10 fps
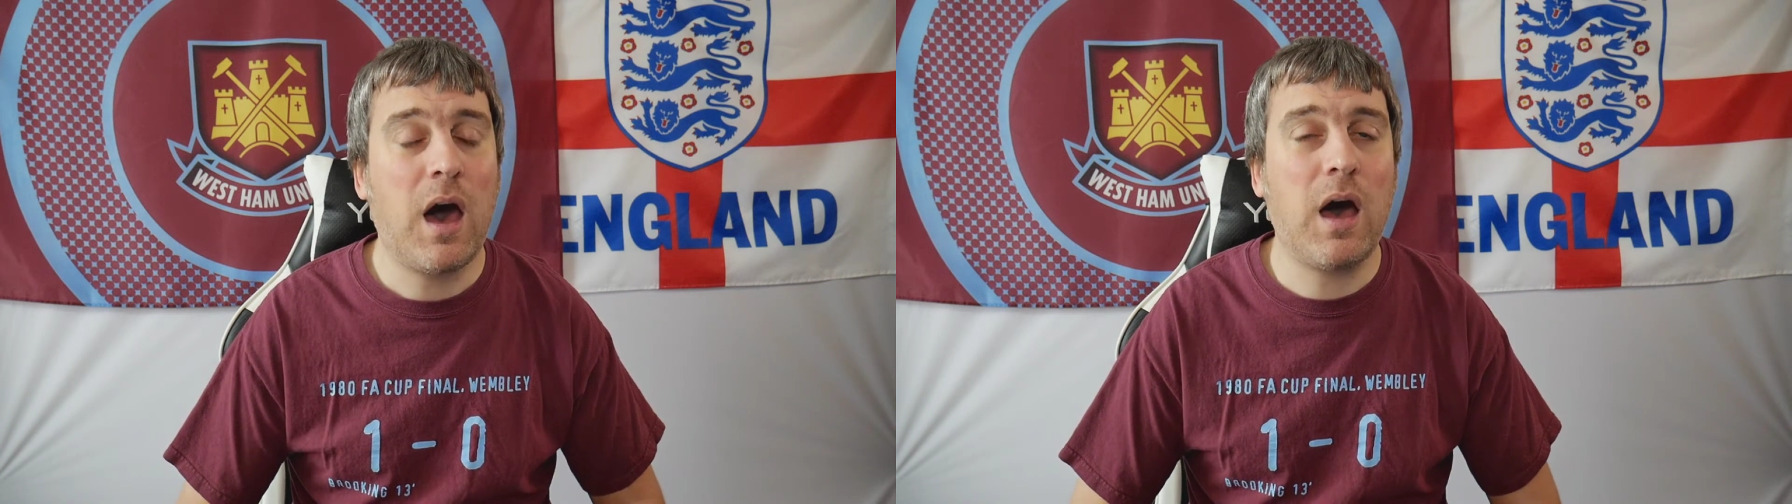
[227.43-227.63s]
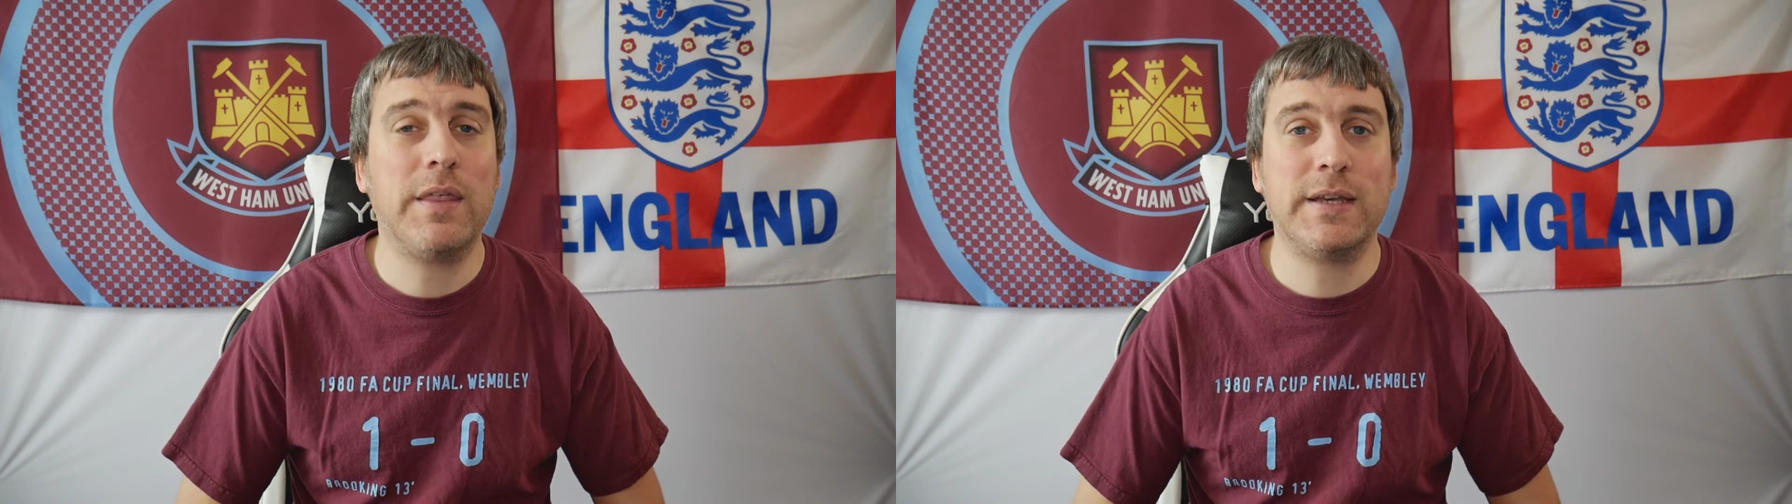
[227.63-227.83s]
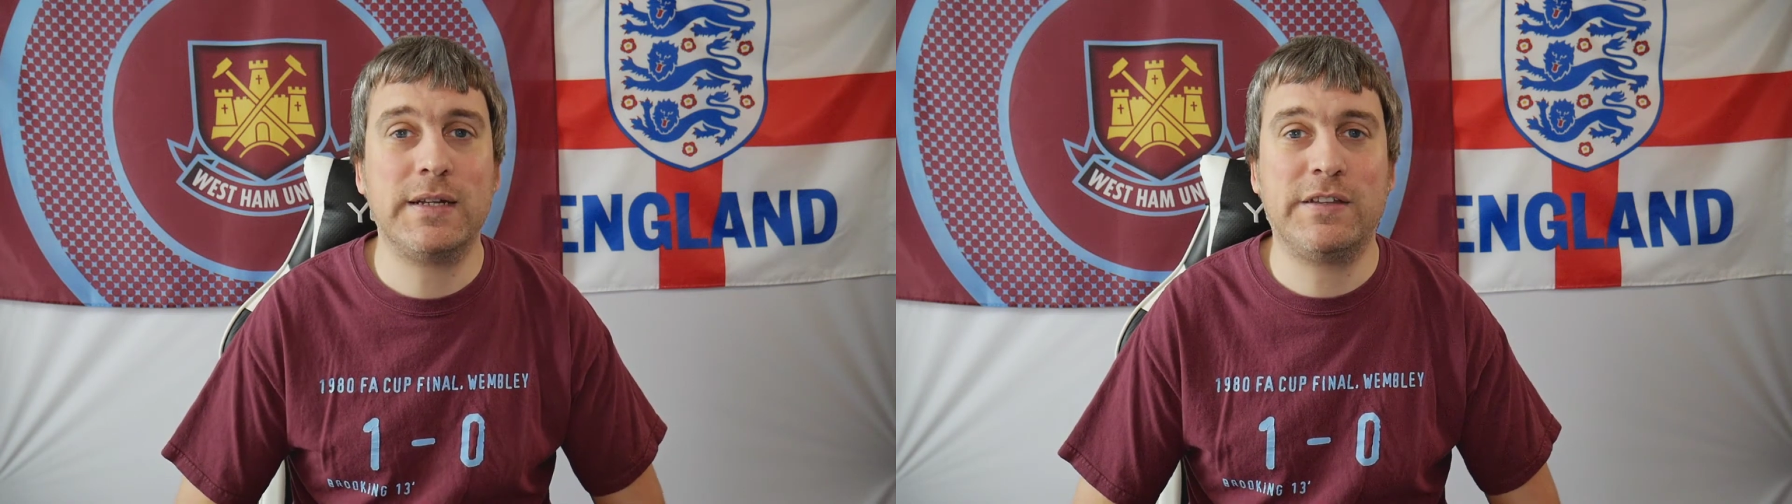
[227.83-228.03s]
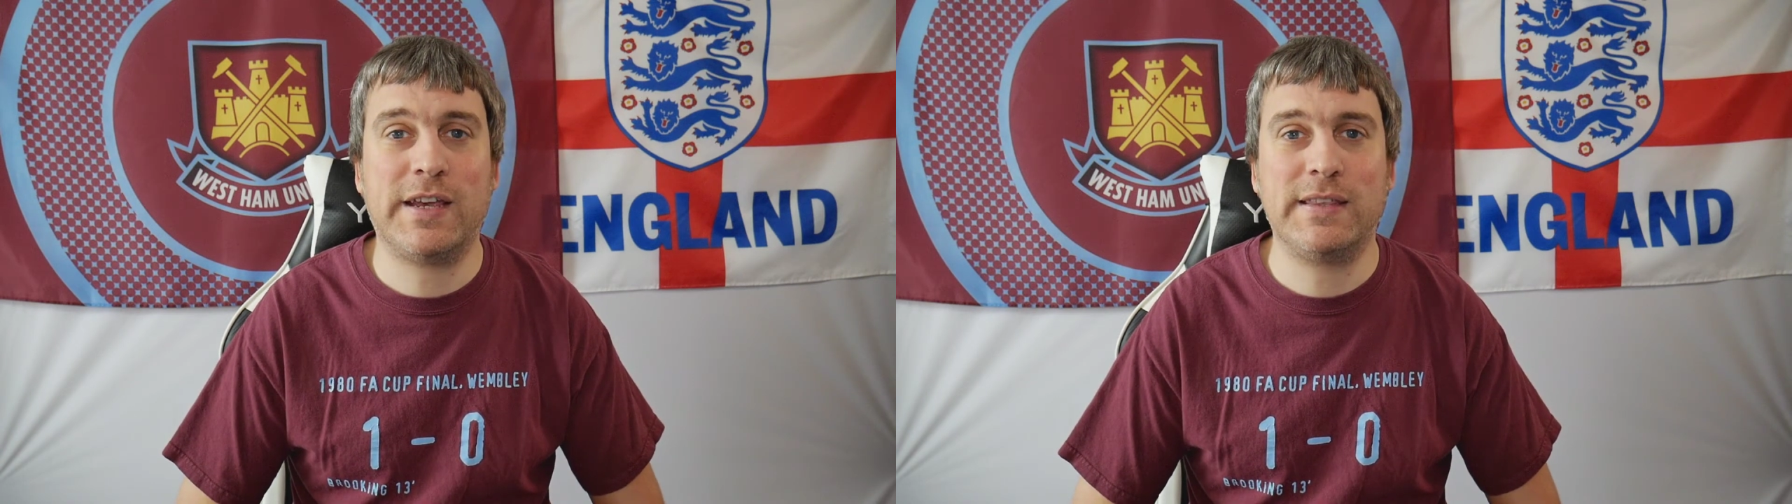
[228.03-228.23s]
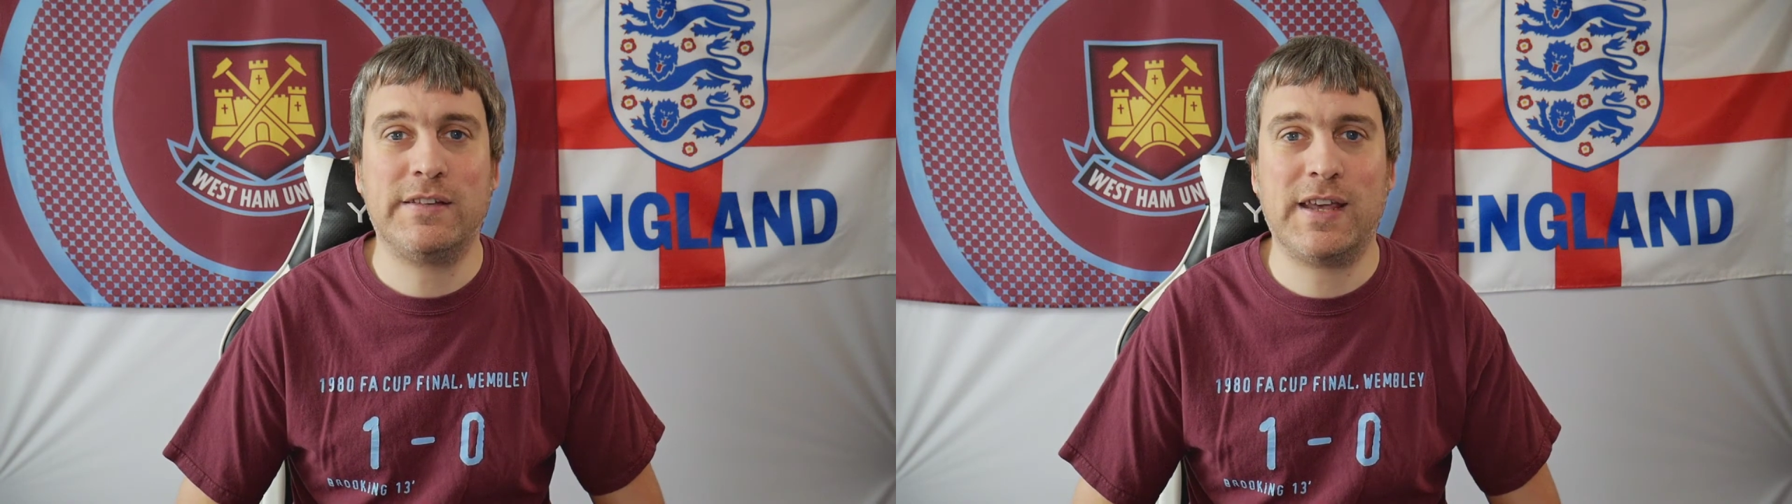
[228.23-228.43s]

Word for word: Are they going to take the